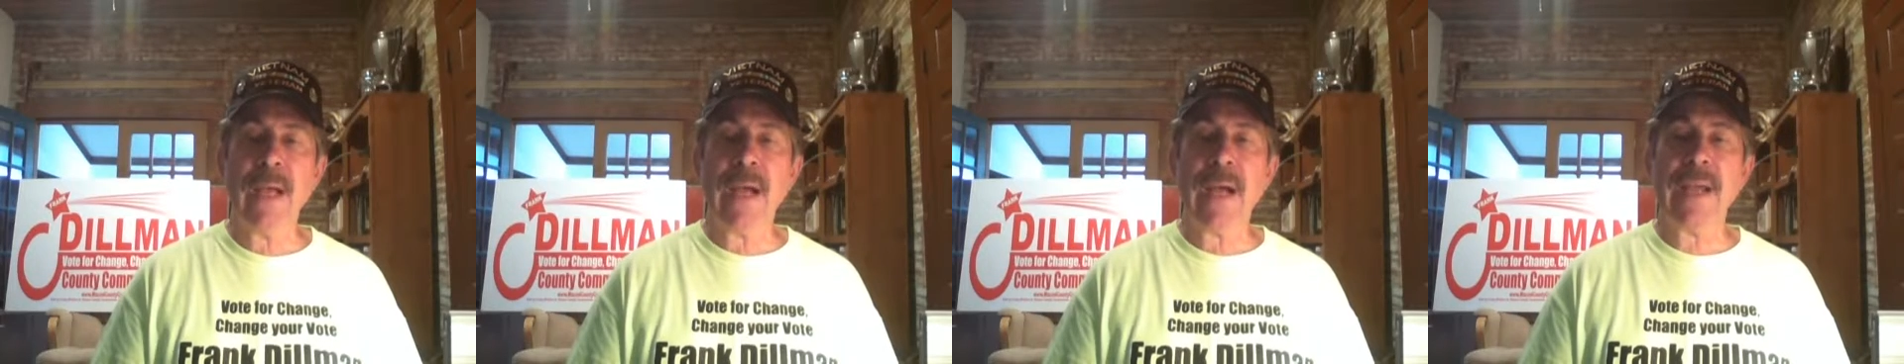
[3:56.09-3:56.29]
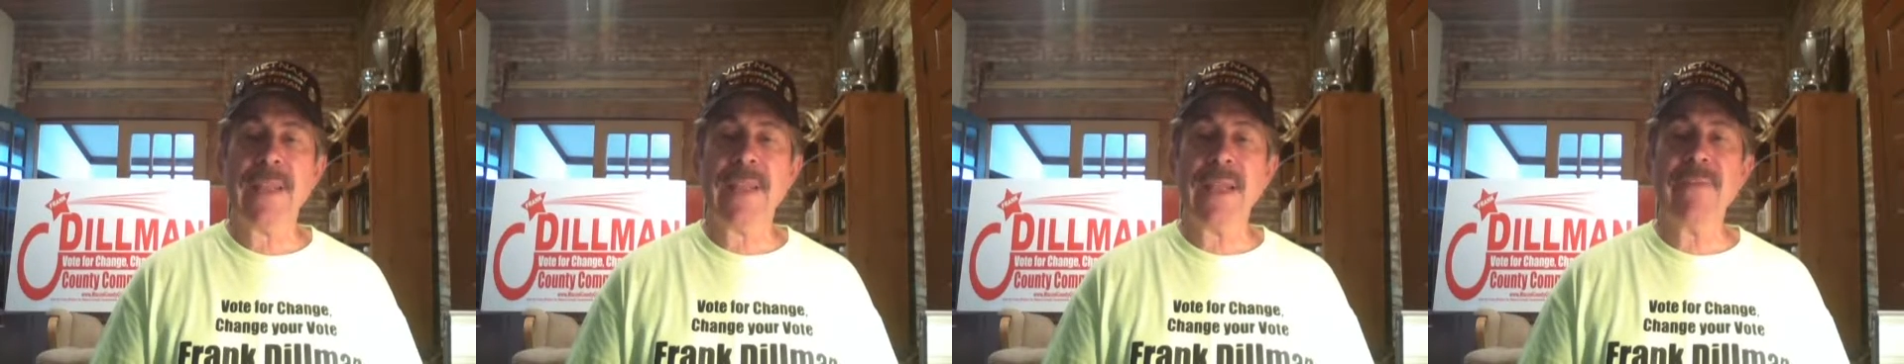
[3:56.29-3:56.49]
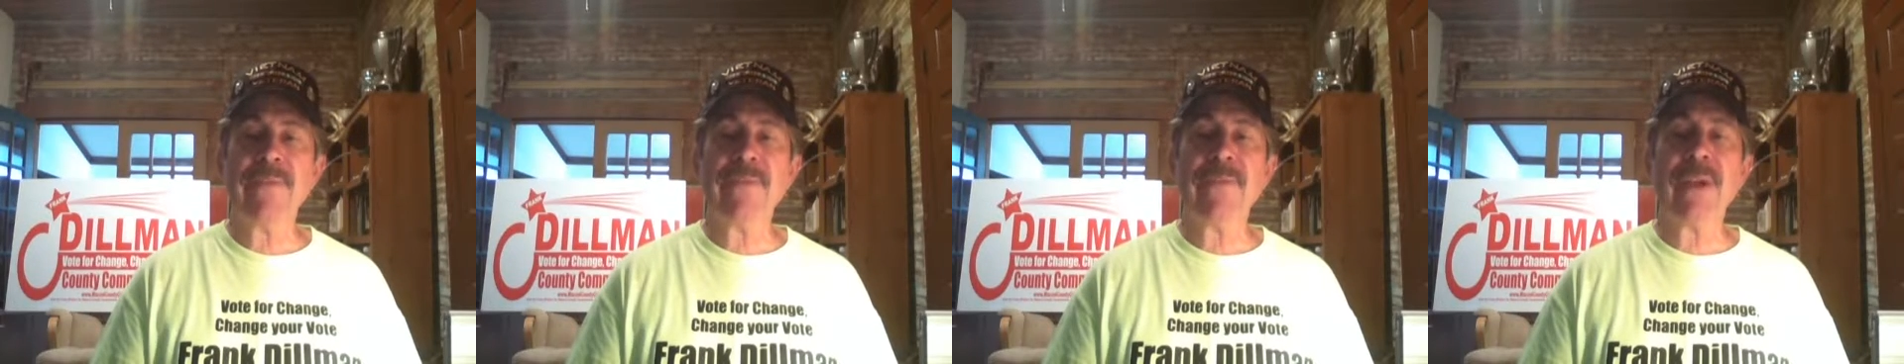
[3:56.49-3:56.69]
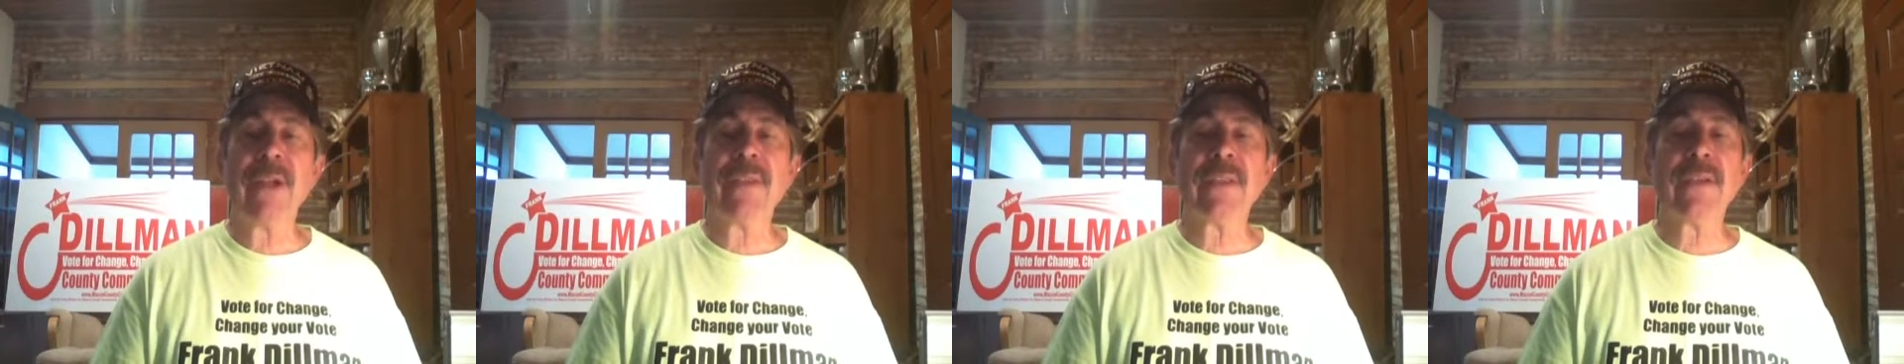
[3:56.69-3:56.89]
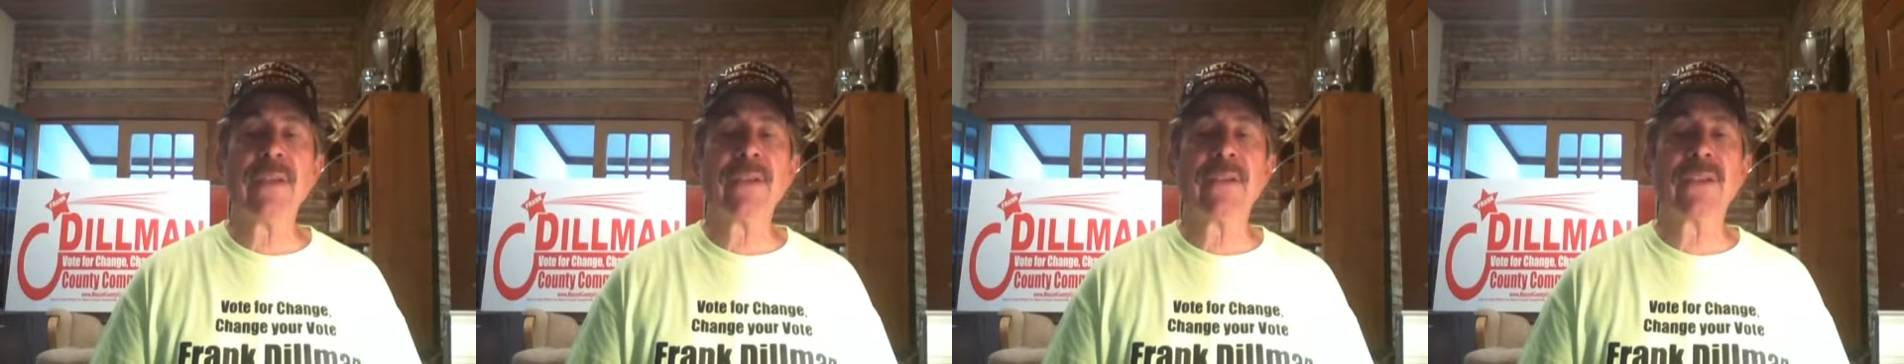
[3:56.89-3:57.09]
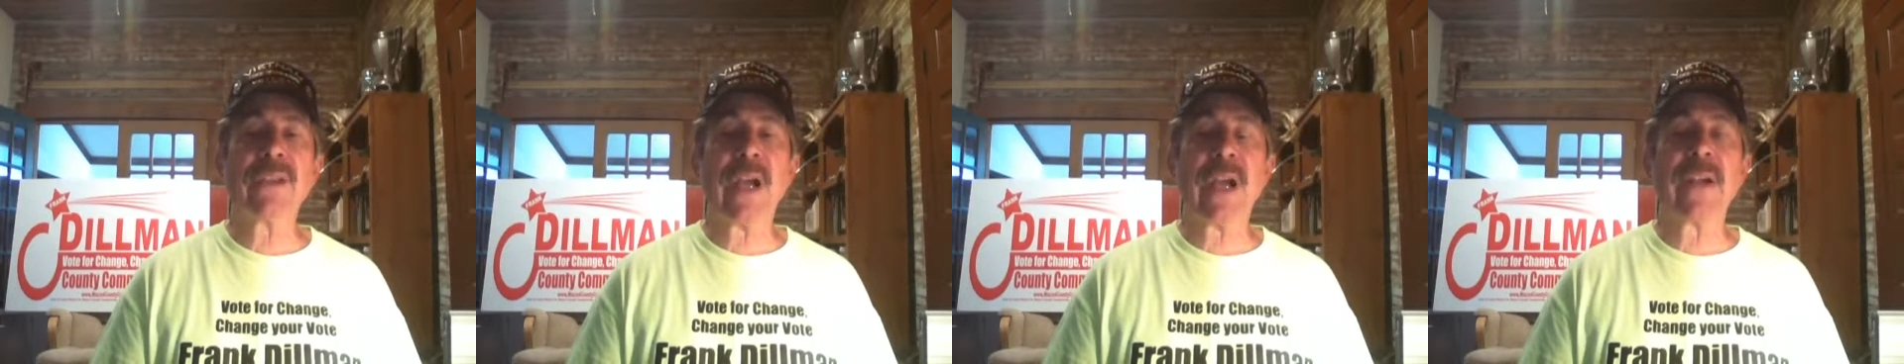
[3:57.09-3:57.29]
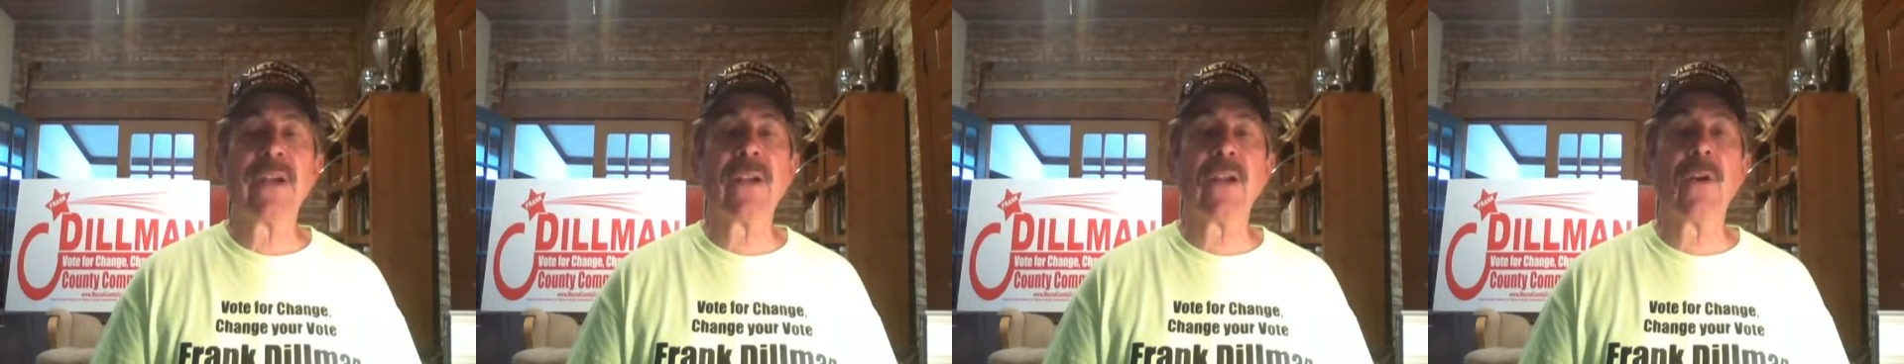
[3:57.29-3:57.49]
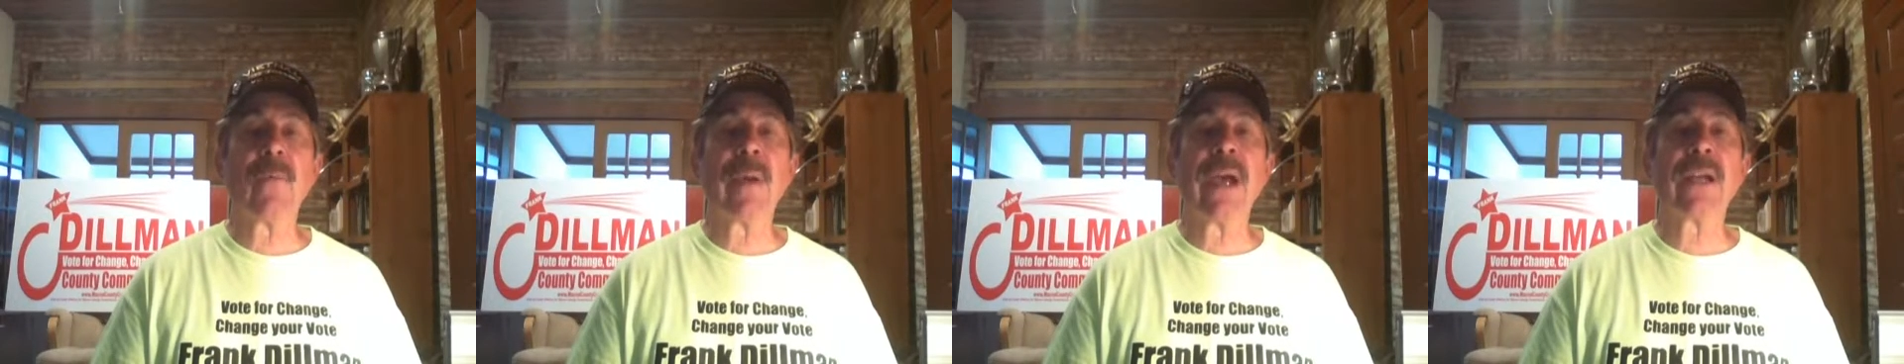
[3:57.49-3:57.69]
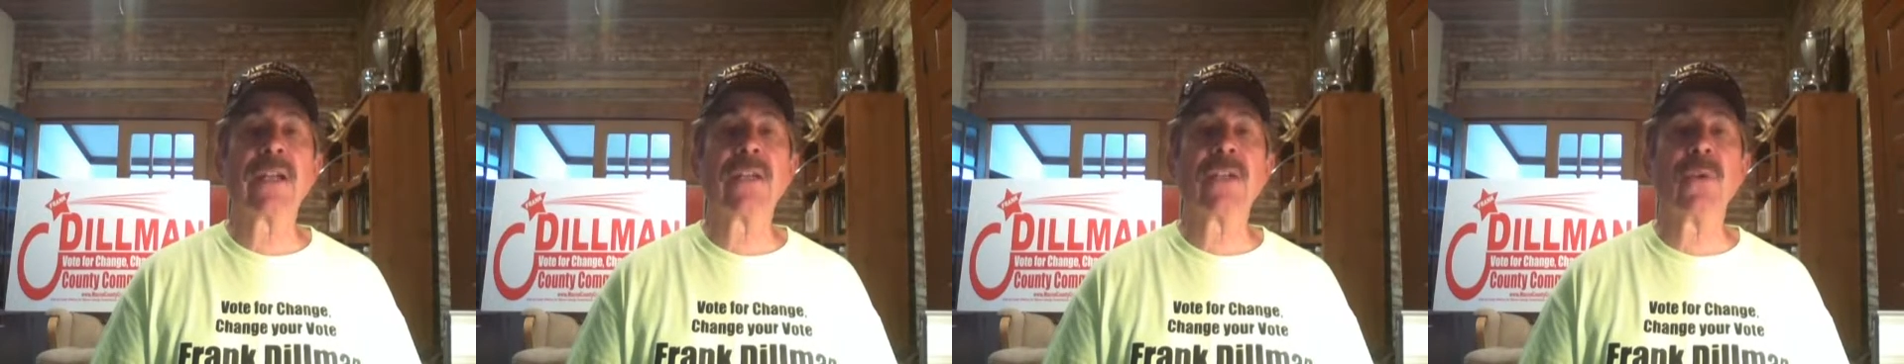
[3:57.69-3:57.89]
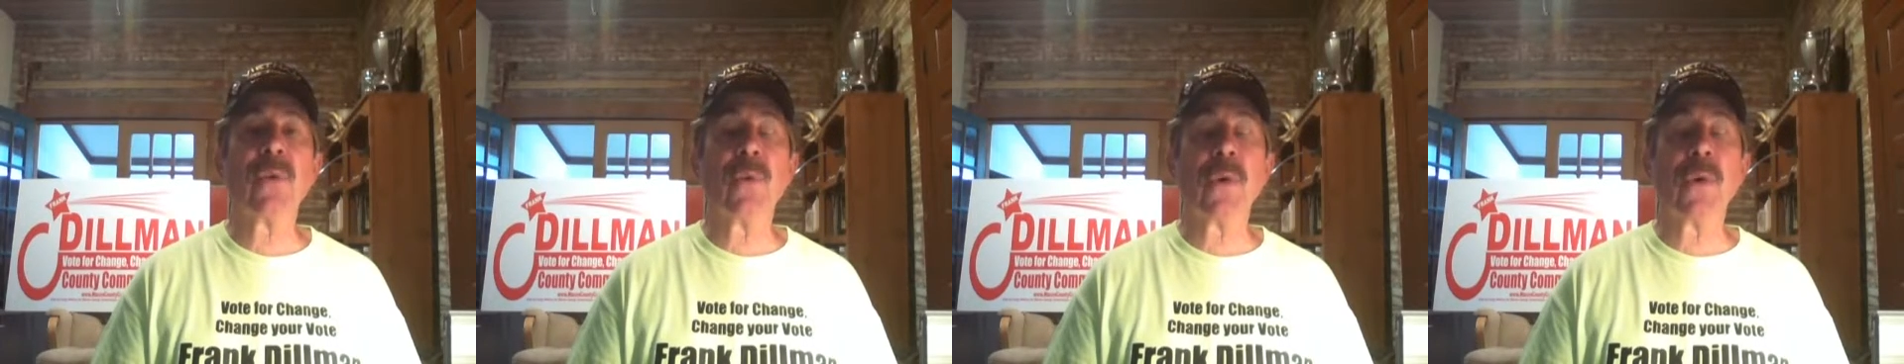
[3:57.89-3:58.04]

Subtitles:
I then felt the desire to go back to